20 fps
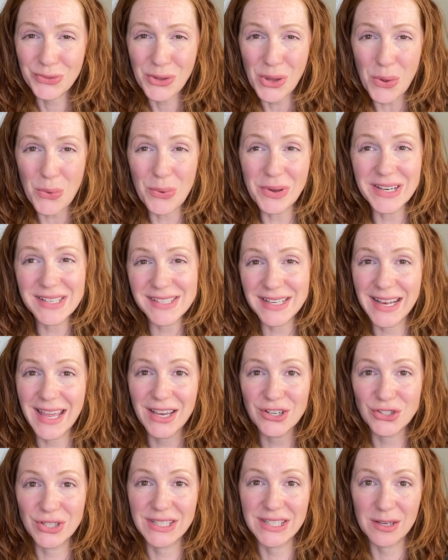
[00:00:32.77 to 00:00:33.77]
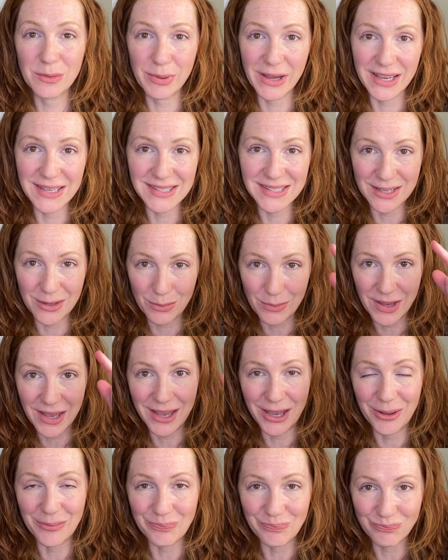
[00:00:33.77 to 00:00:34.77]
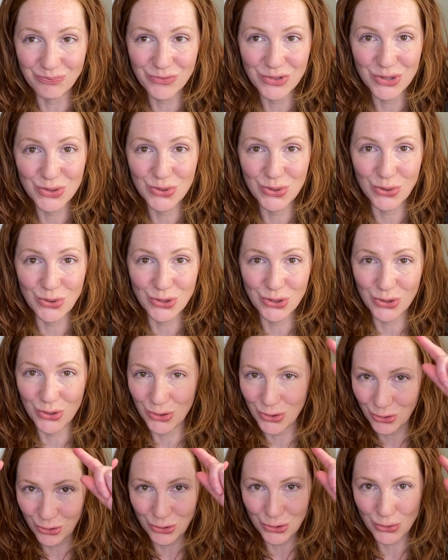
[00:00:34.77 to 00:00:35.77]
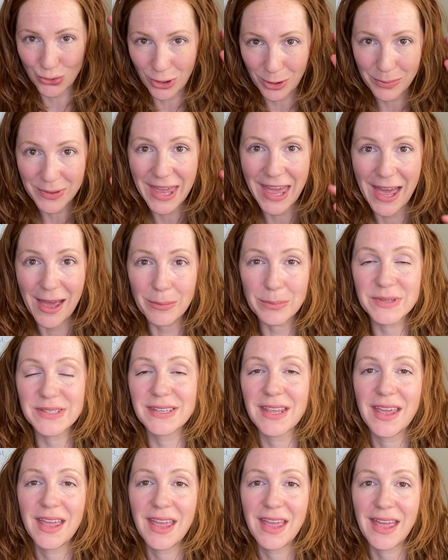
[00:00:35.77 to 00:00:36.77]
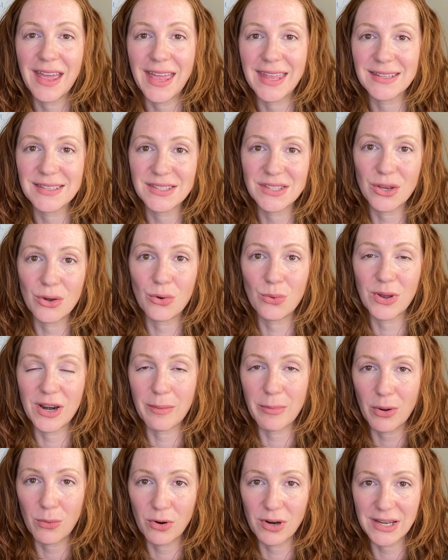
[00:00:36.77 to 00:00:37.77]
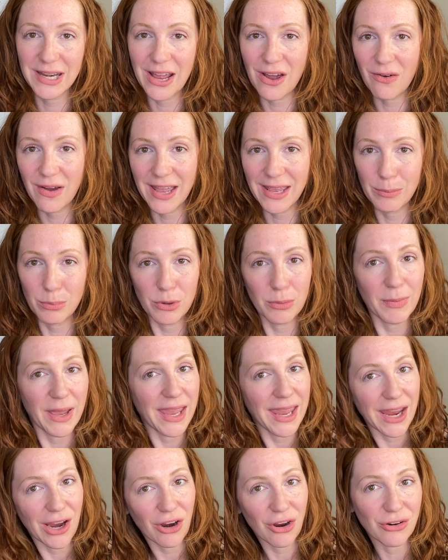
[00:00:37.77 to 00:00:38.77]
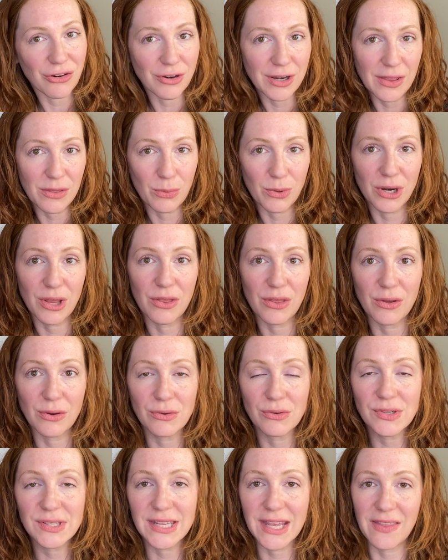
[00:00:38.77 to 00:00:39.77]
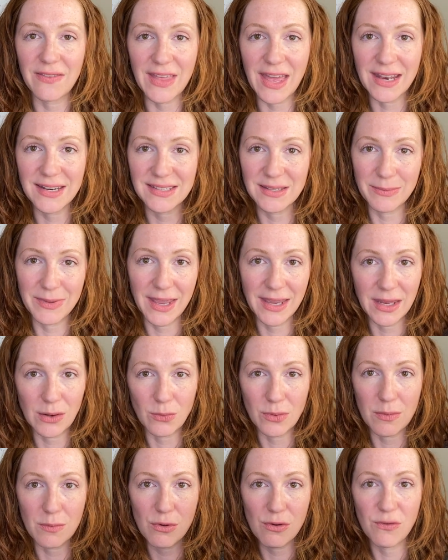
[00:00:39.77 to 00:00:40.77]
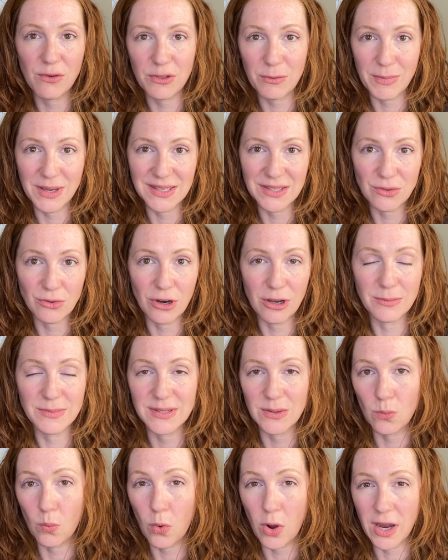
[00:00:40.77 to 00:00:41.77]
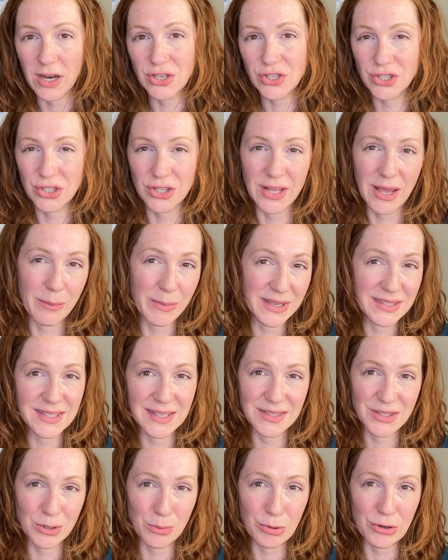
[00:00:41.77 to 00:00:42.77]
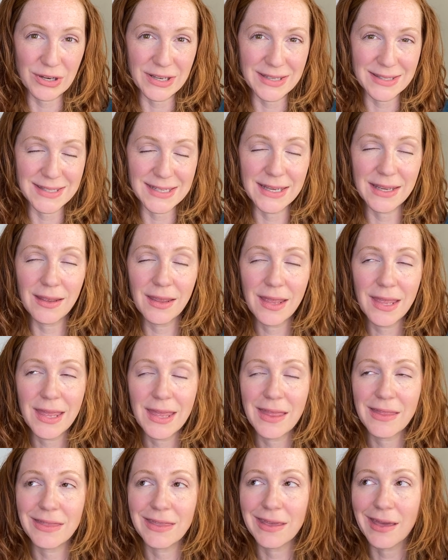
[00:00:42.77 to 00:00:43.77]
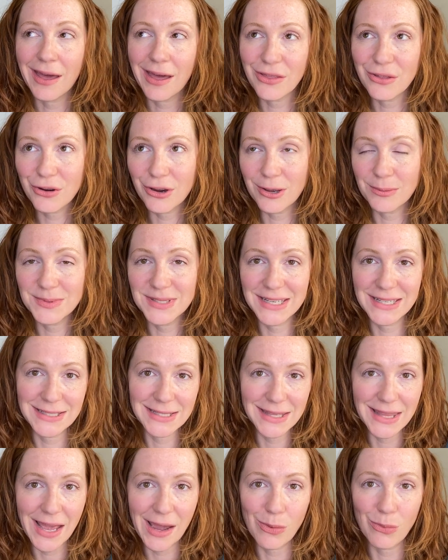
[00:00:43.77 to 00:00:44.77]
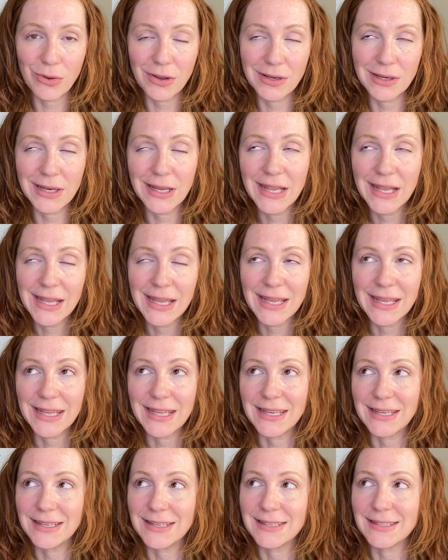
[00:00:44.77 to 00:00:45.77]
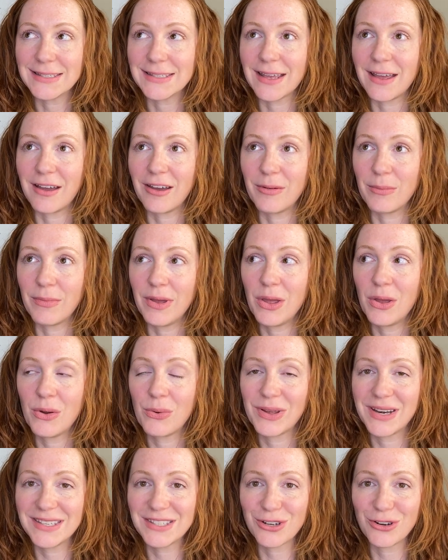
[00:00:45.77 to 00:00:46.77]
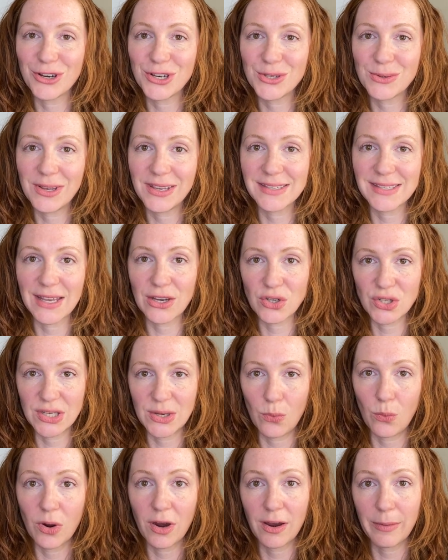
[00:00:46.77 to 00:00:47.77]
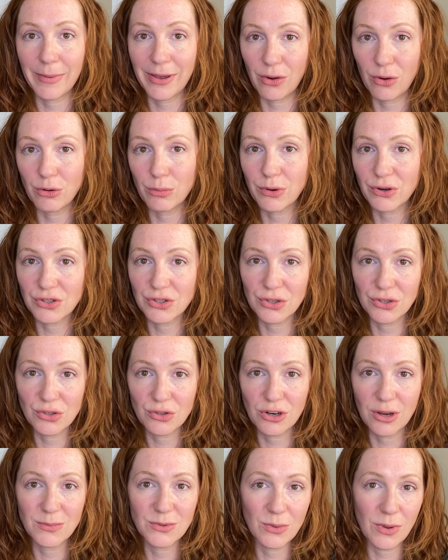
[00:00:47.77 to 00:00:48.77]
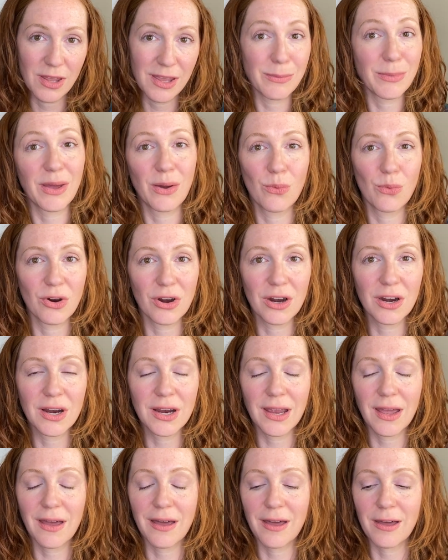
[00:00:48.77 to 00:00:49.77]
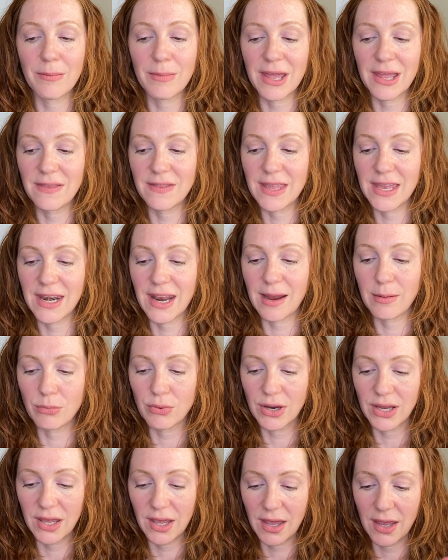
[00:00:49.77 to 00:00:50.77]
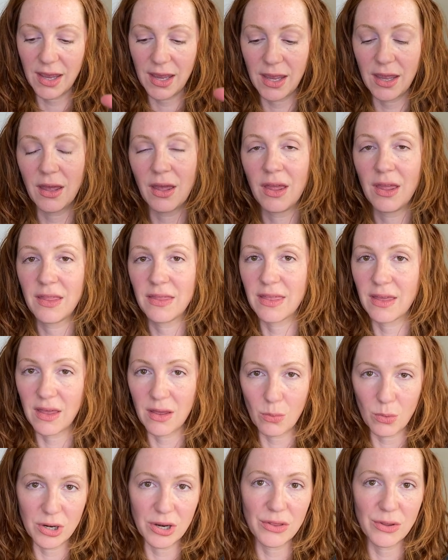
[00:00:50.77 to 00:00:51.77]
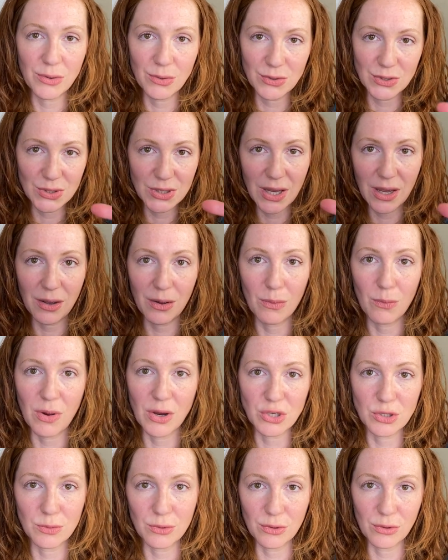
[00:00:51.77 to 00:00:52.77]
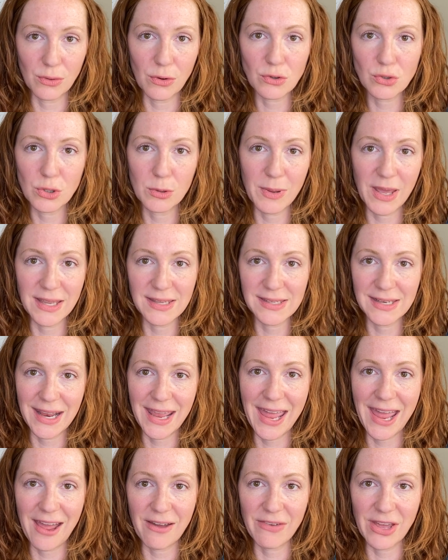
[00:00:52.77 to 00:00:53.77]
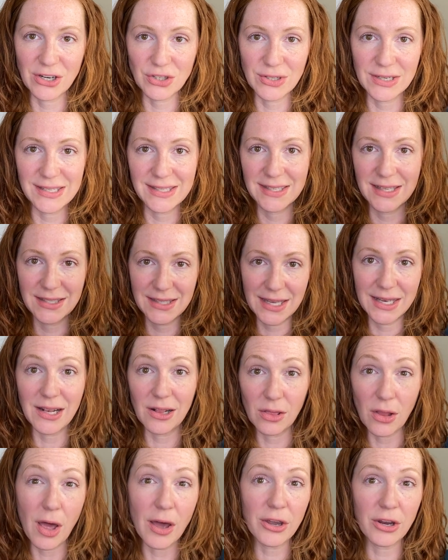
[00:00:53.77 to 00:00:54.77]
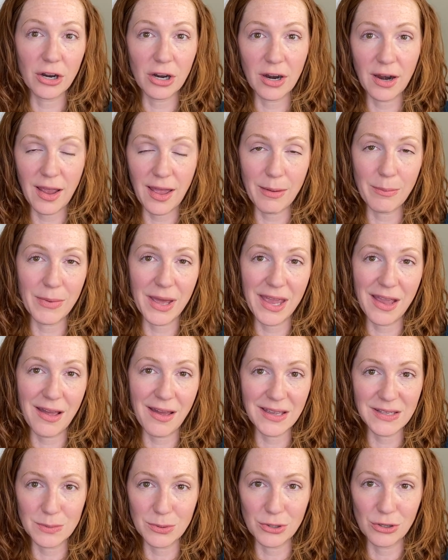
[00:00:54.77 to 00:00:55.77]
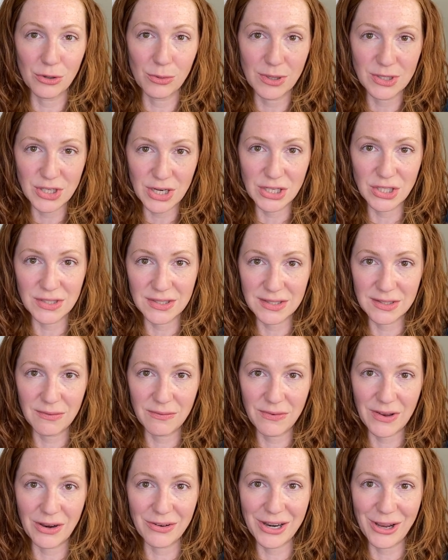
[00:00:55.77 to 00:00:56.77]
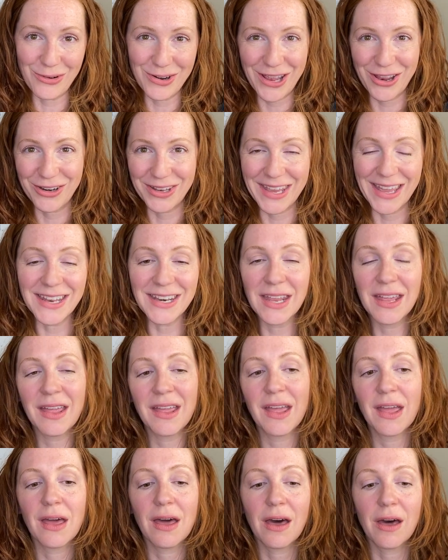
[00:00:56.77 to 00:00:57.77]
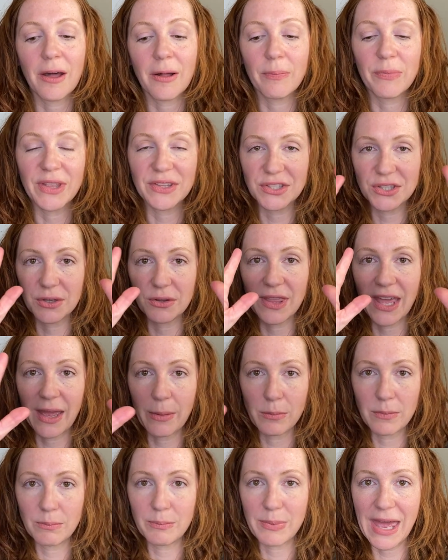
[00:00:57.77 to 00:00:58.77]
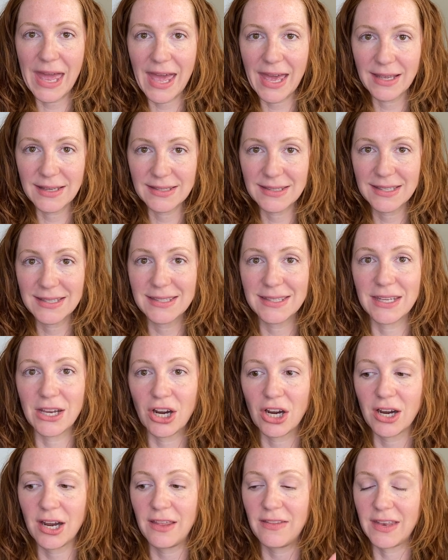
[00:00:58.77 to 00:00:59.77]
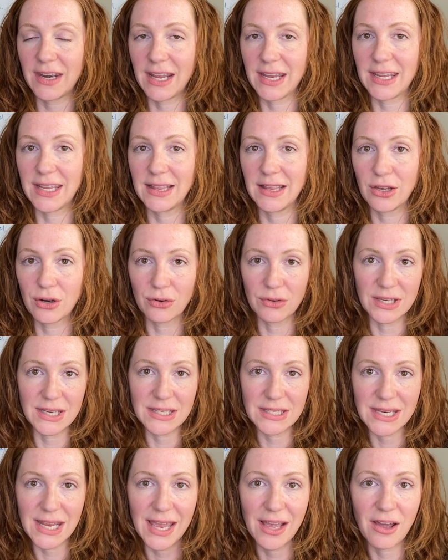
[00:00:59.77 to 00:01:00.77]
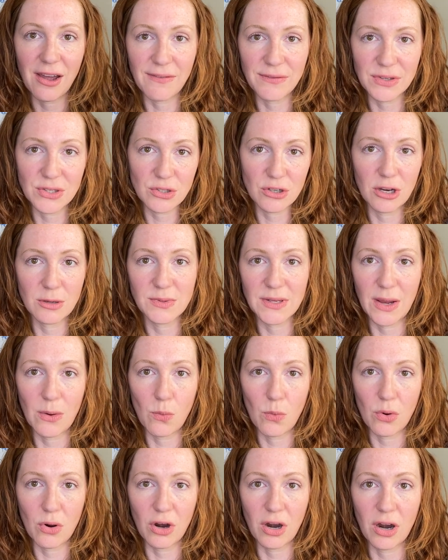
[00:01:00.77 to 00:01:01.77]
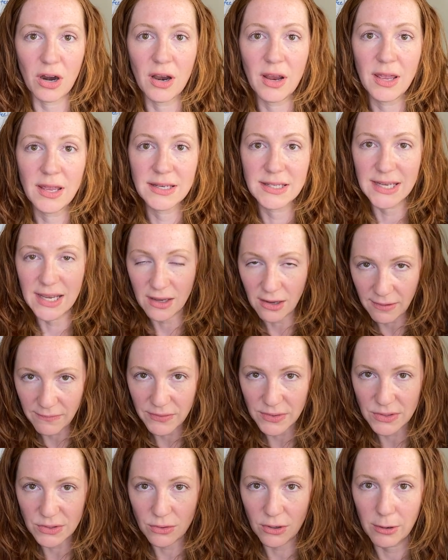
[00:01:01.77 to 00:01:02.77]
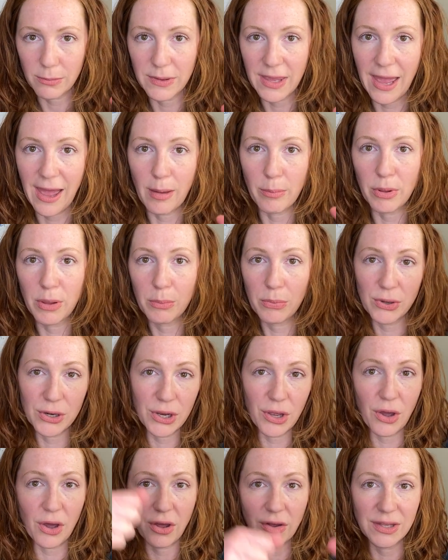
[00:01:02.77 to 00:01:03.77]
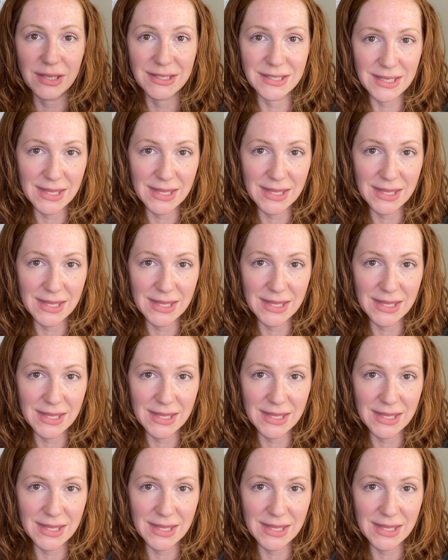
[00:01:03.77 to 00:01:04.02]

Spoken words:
One is that I actually did buy some surgical or scrub caps, and so when I'm at work now, I put my hair underneath one of those, and that's something I can remove with my scrubs and wash, so that makes it super easy. The other update to that one is what I started doing is actually wearing my own personal scrubs while I'm at work, and then I bring one of those washable grocery bags that I have actually sits in a locker at my hospital, which I just found out how to get, and so that bag sits there, and then I can literally take off the scrubs I wore, take off the scrub cap, put it all into